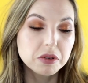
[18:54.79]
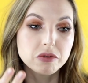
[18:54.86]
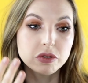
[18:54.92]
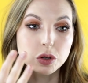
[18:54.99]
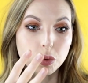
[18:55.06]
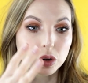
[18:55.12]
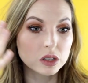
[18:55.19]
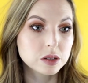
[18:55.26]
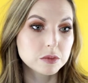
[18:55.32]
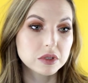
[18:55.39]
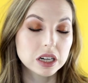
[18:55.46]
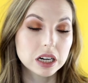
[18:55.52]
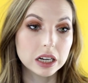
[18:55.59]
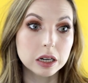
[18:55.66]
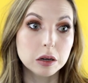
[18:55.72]
If you want
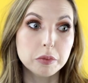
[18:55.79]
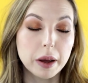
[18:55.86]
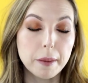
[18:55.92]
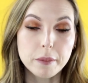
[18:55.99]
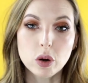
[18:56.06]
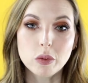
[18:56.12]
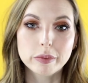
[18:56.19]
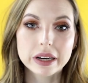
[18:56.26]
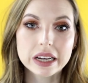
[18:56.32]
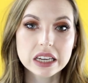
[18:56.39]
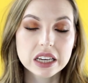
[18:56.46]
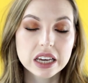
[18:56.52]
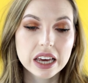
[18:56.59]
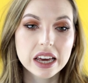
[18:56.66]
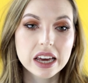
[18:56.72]
something a little bit more
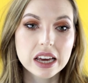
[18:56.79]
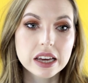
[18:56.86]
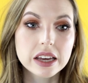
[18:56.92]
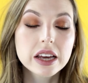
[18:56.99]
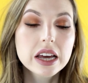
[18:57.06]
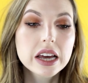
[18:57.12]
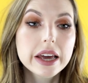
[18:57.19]
blingy,